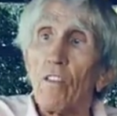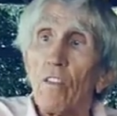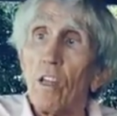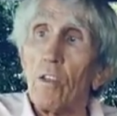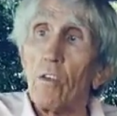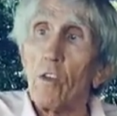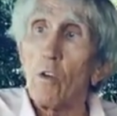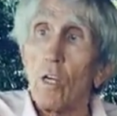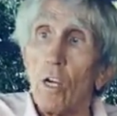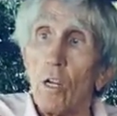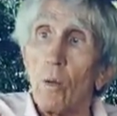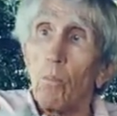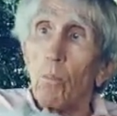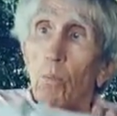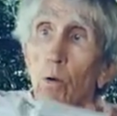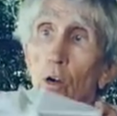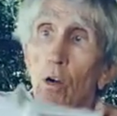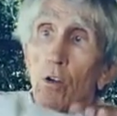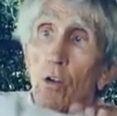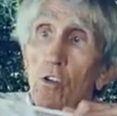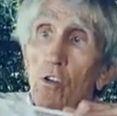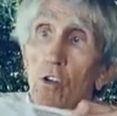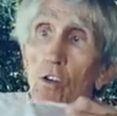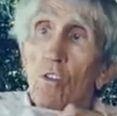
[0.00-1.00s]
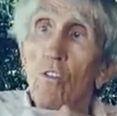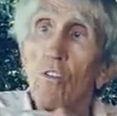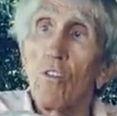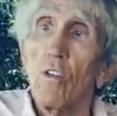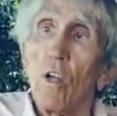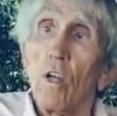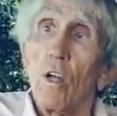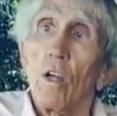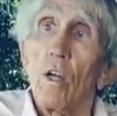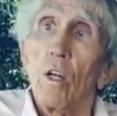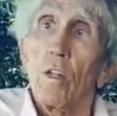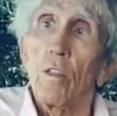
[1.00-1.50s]
that you can purchase.
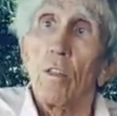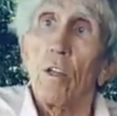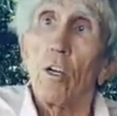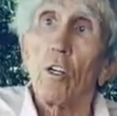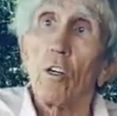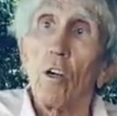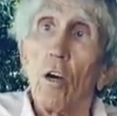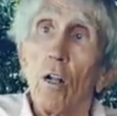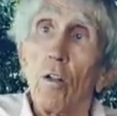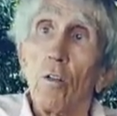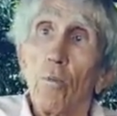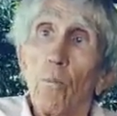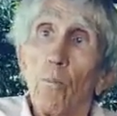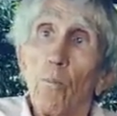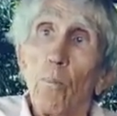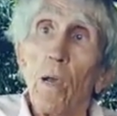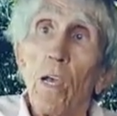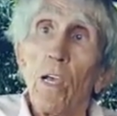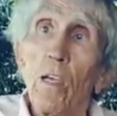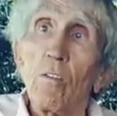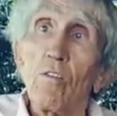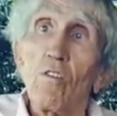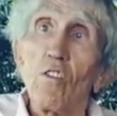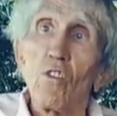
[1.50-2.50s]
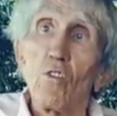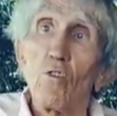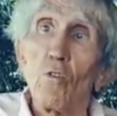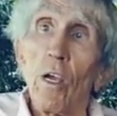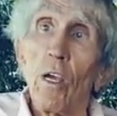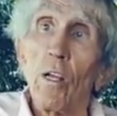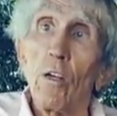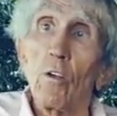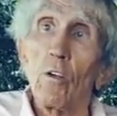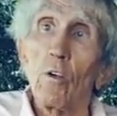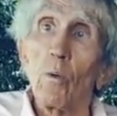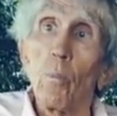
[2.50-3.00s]
They're called paint
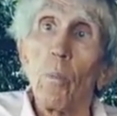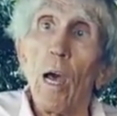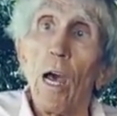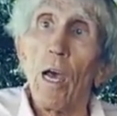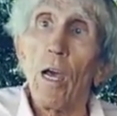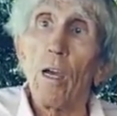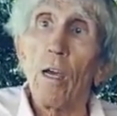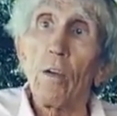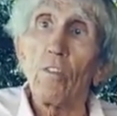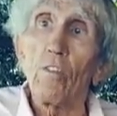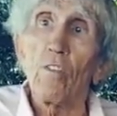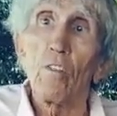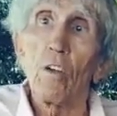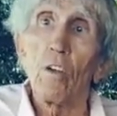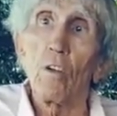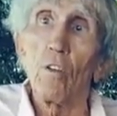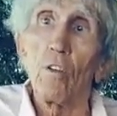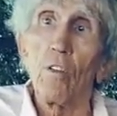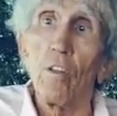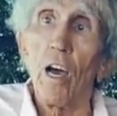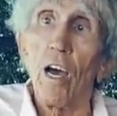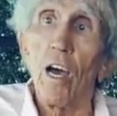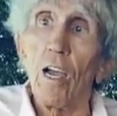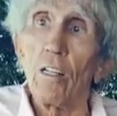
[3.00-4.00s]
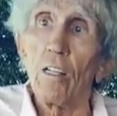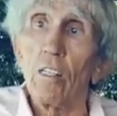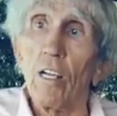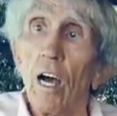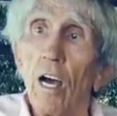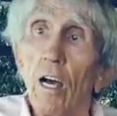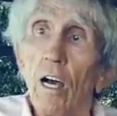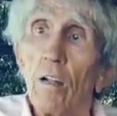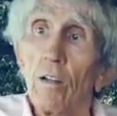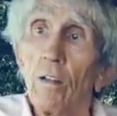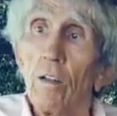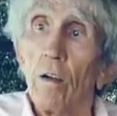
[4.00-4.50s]
strainer bags. They're
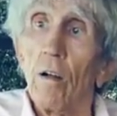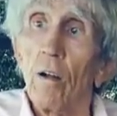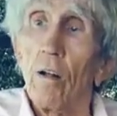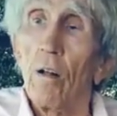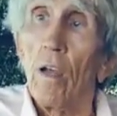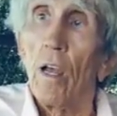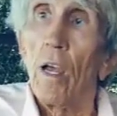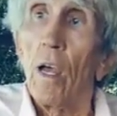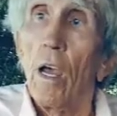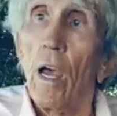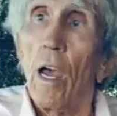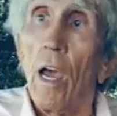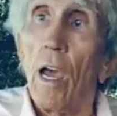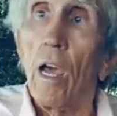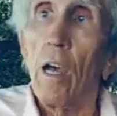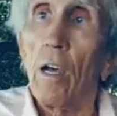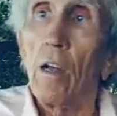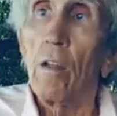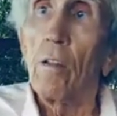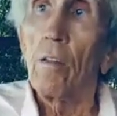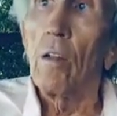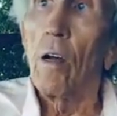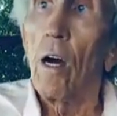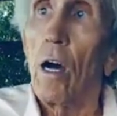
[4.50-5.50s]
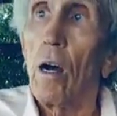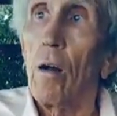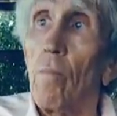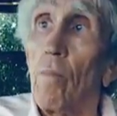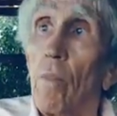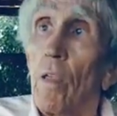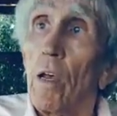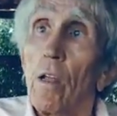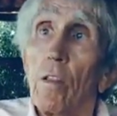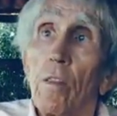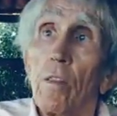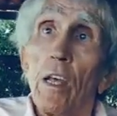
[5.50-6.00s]
nylon, and
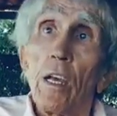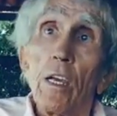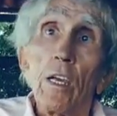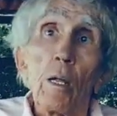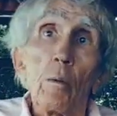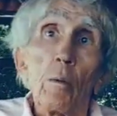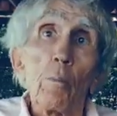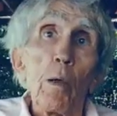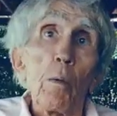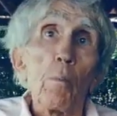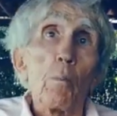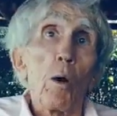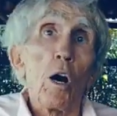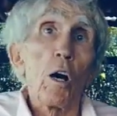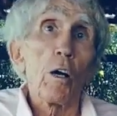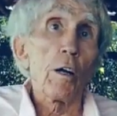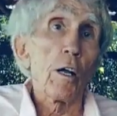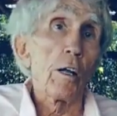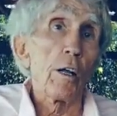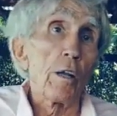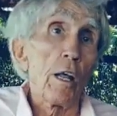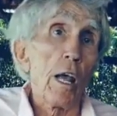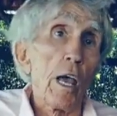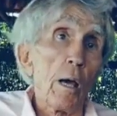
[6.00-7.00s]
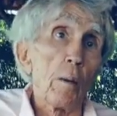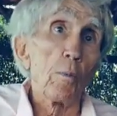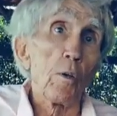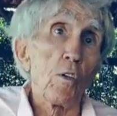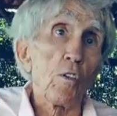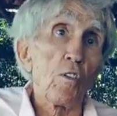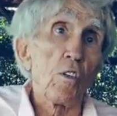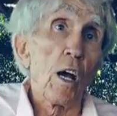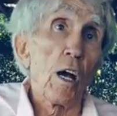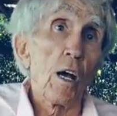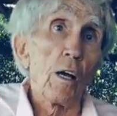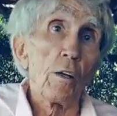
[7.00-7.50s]
they can be bought on
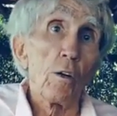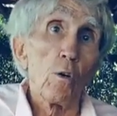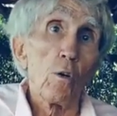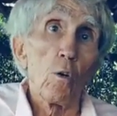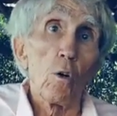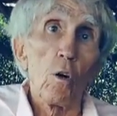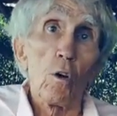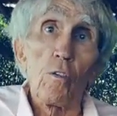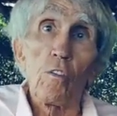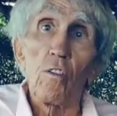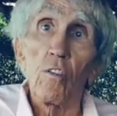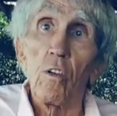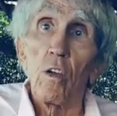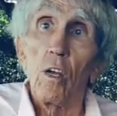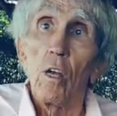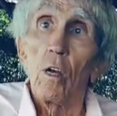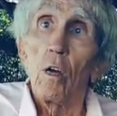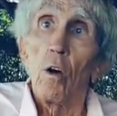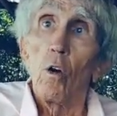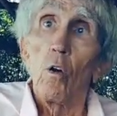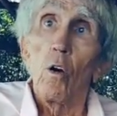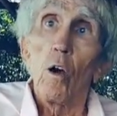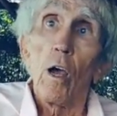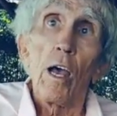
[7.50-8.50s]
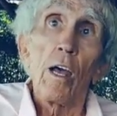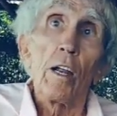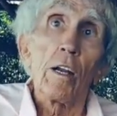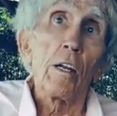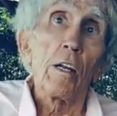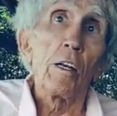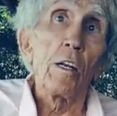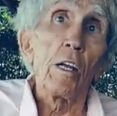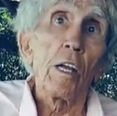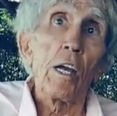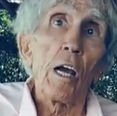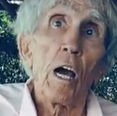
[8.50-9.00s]
Amazon or at
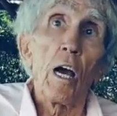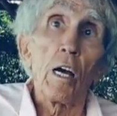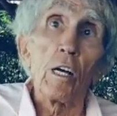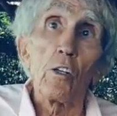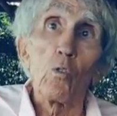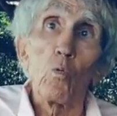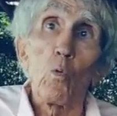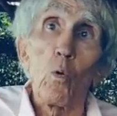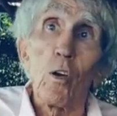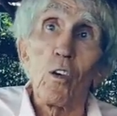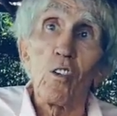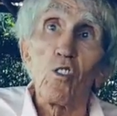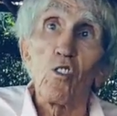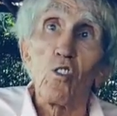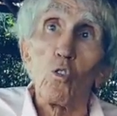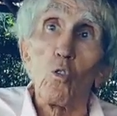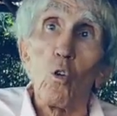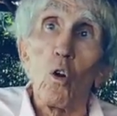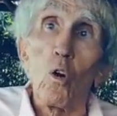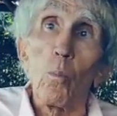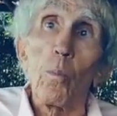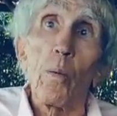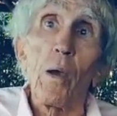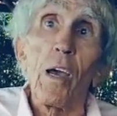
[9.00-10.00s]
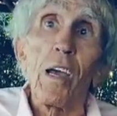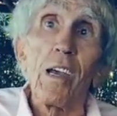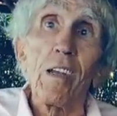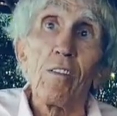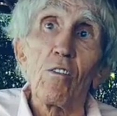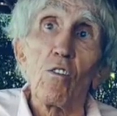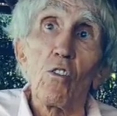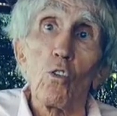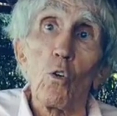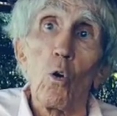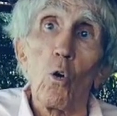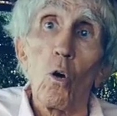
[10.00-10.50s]
any hardware store, paint
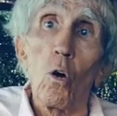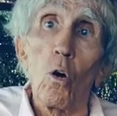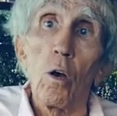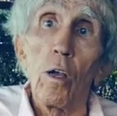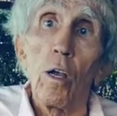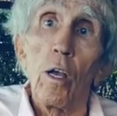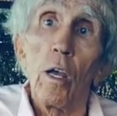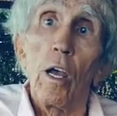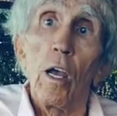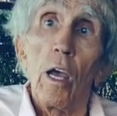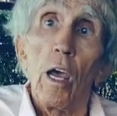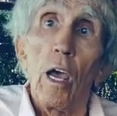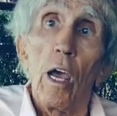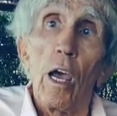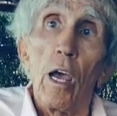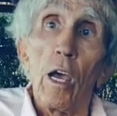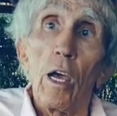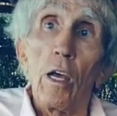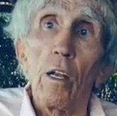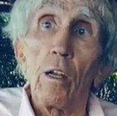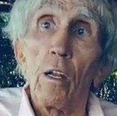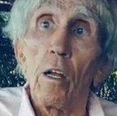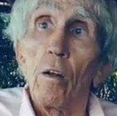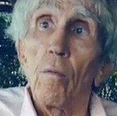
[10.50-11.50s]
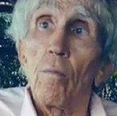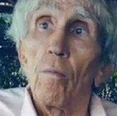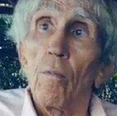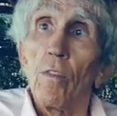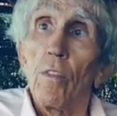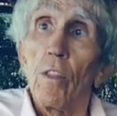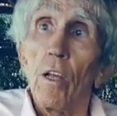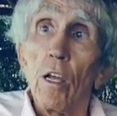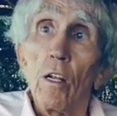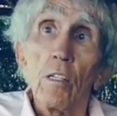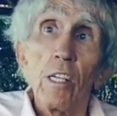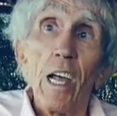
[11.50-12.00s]
store, and
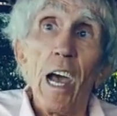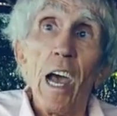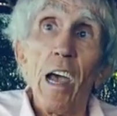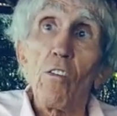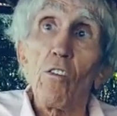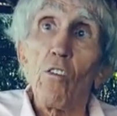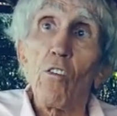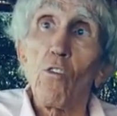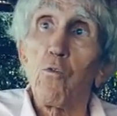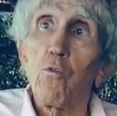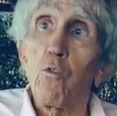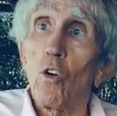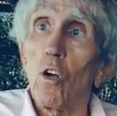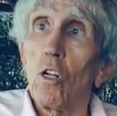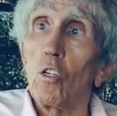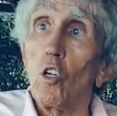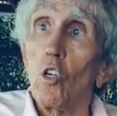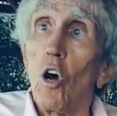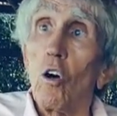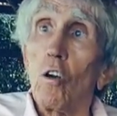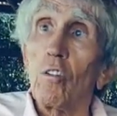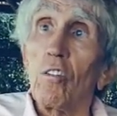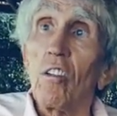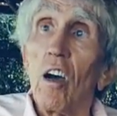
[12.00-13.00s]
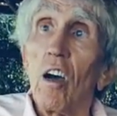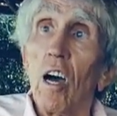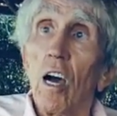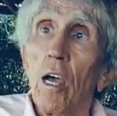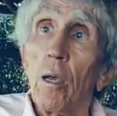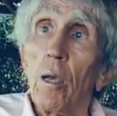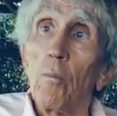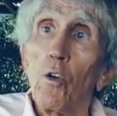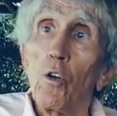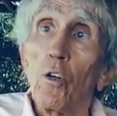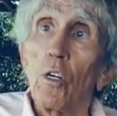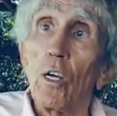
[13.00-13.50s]
they last for a long
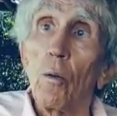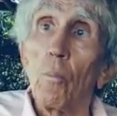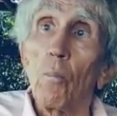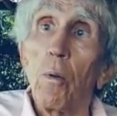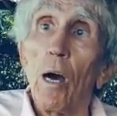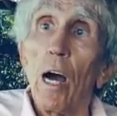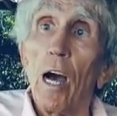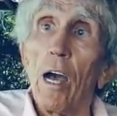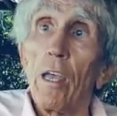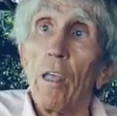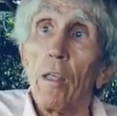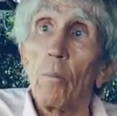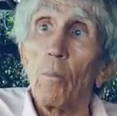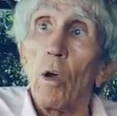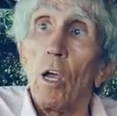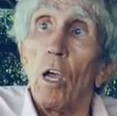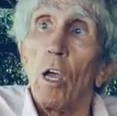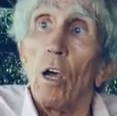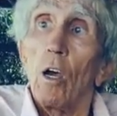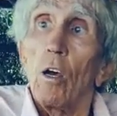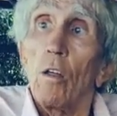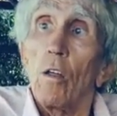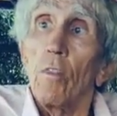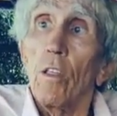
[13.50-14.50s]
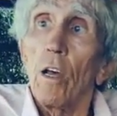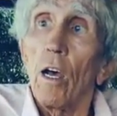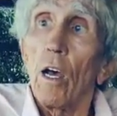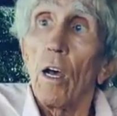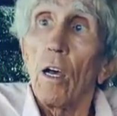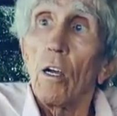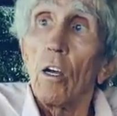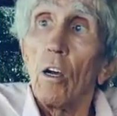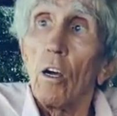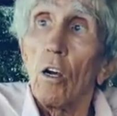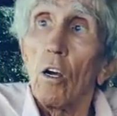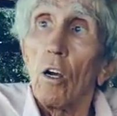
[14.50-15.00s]
time. You can buy them
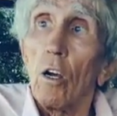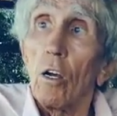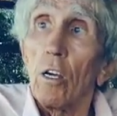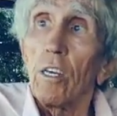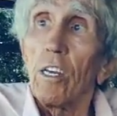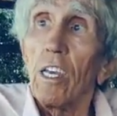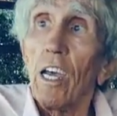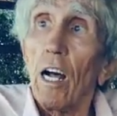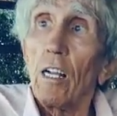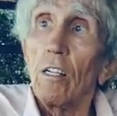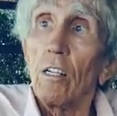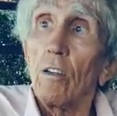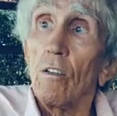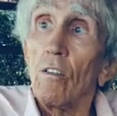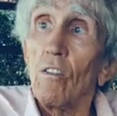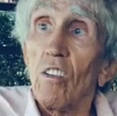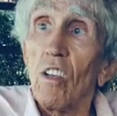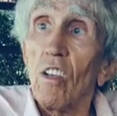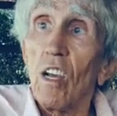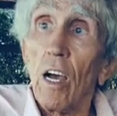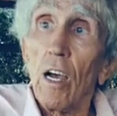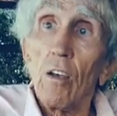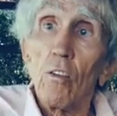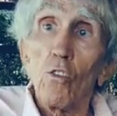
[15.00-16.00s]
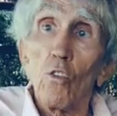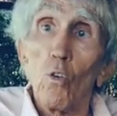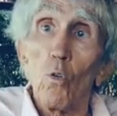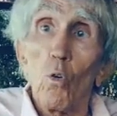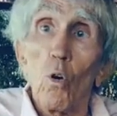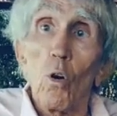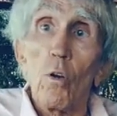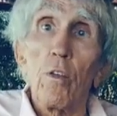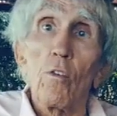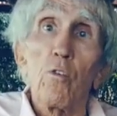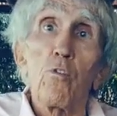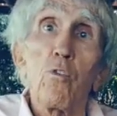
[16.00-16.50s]
the gallon size
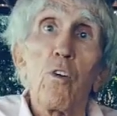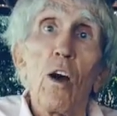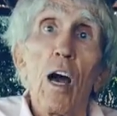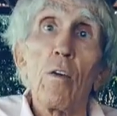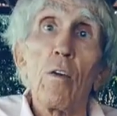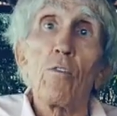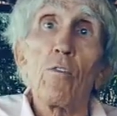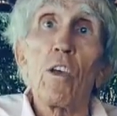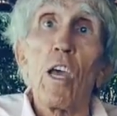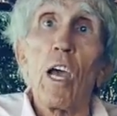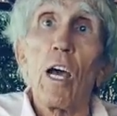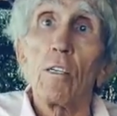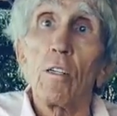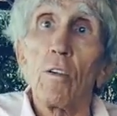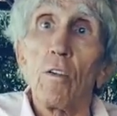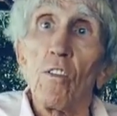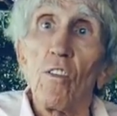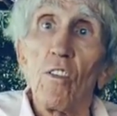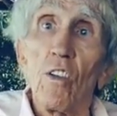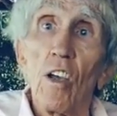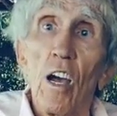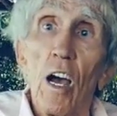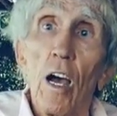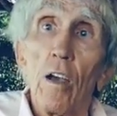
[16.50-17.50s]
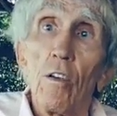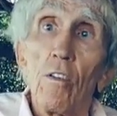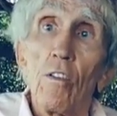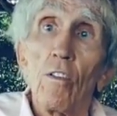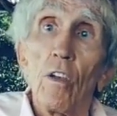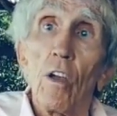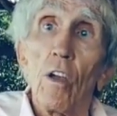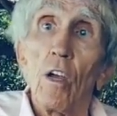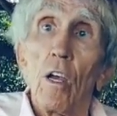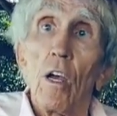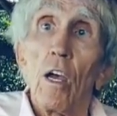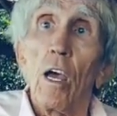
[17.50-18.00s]
or the 5-gallon size,
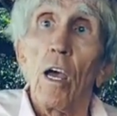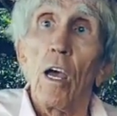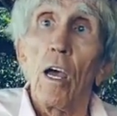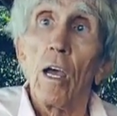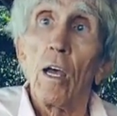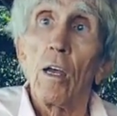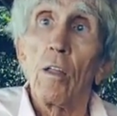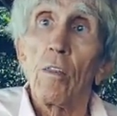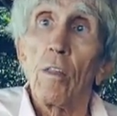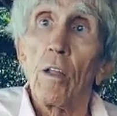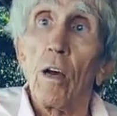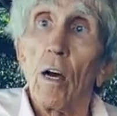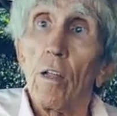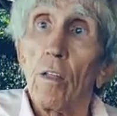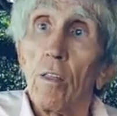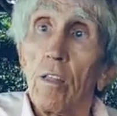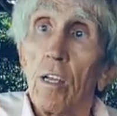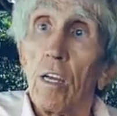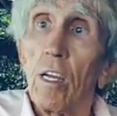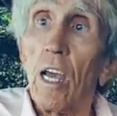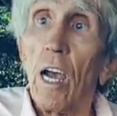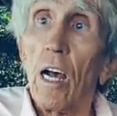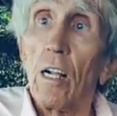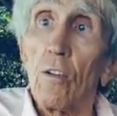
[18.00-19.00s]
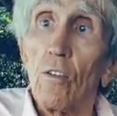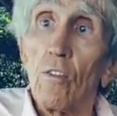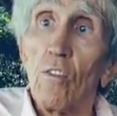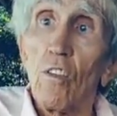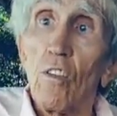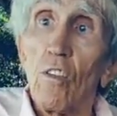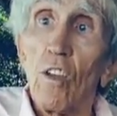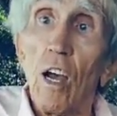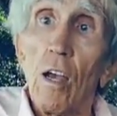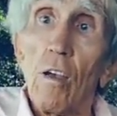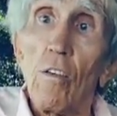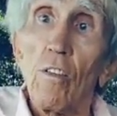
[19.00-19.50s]
and the gallon
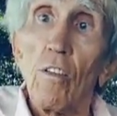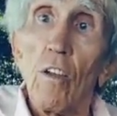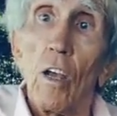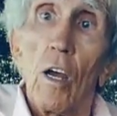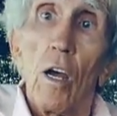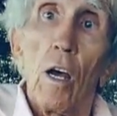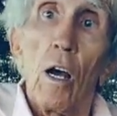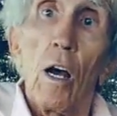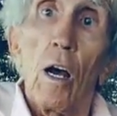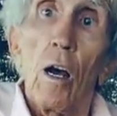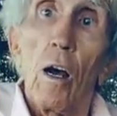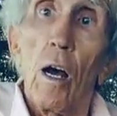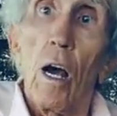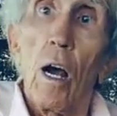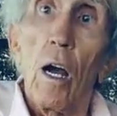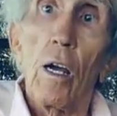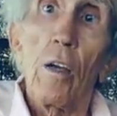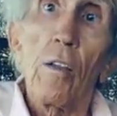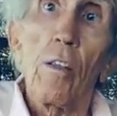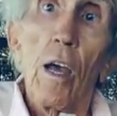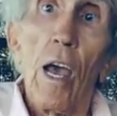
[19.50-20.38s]
size are